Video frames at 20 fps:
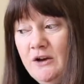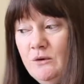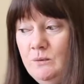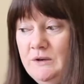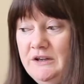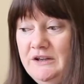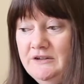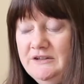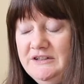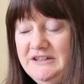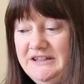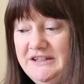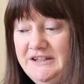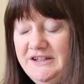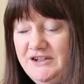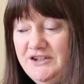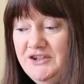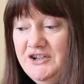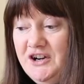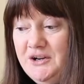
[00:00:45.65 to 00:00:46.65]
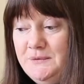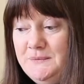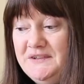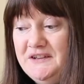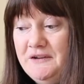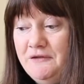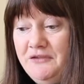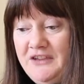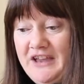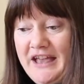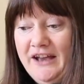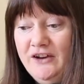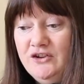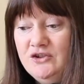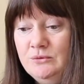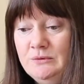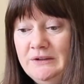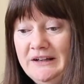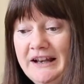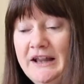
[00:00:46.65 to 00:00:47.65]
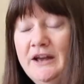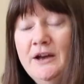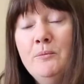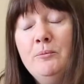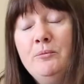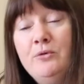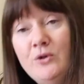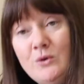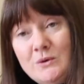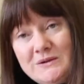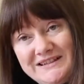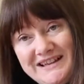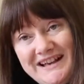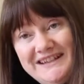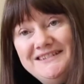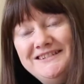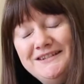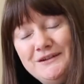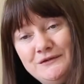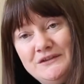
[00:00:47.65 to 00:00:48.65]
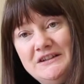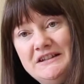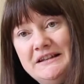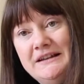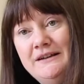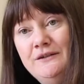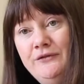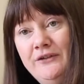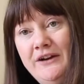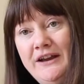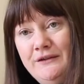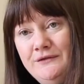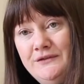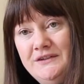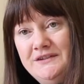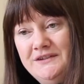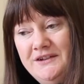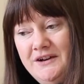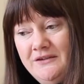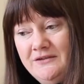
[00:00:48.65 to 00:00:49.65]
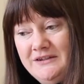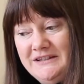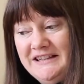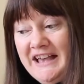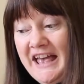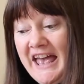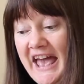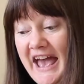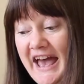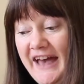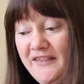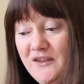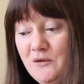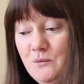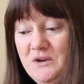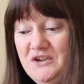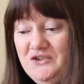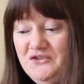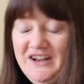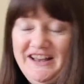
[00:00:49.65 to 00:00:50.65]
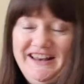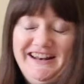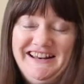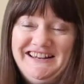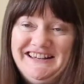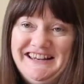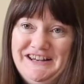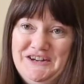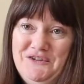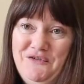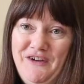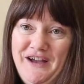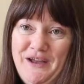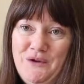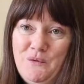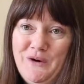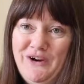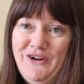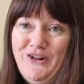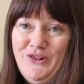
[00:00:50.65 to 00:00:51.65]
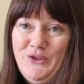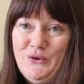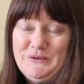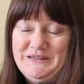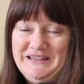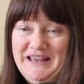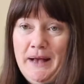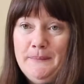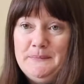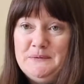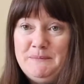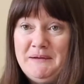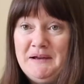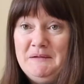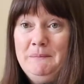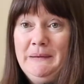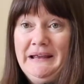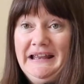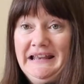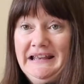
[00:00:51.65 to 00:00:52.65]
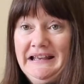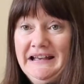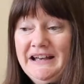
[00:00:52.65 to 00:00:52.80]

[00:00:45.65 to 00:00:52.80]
We look at it in terms of the actual process of the delivery of the service, and then we try and identify where all those gaps might be.